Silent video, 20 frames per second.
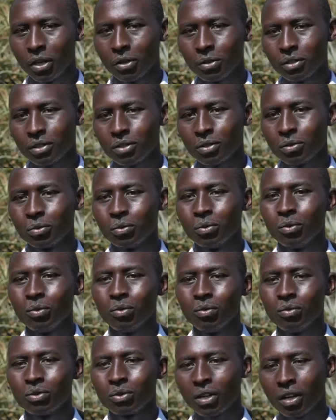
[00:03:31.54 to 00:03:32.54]
I used
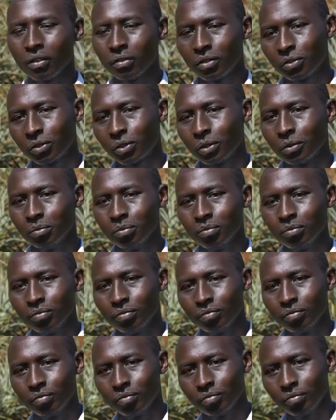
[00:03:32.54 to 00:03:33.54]
to travel from
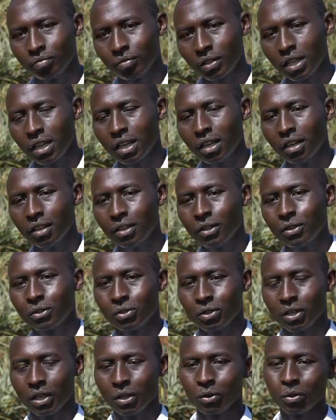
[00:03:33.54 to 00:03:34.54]
here
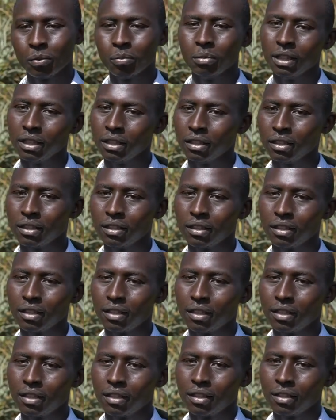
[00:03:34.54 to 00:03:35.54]
to Nairobi
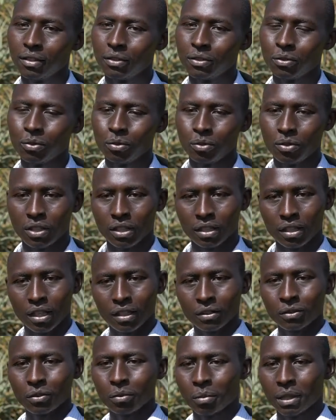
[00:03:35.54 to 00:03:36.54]
to the
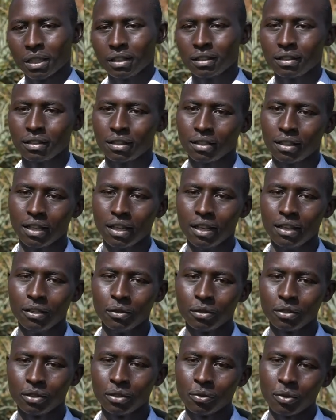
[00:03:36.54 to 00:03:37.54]
customers. And
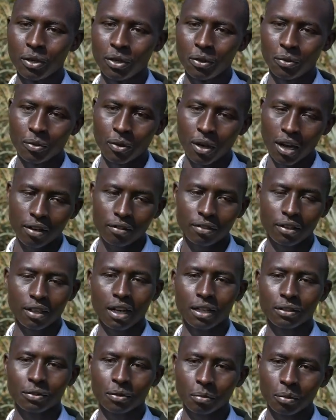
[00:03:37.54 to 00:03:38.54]
you see, when you have
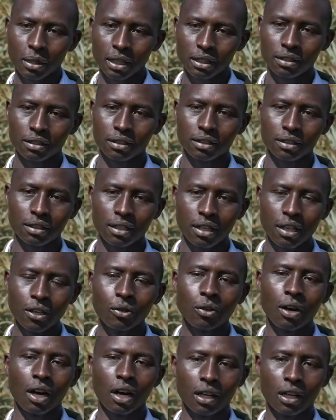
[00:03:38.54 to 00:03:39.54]
regular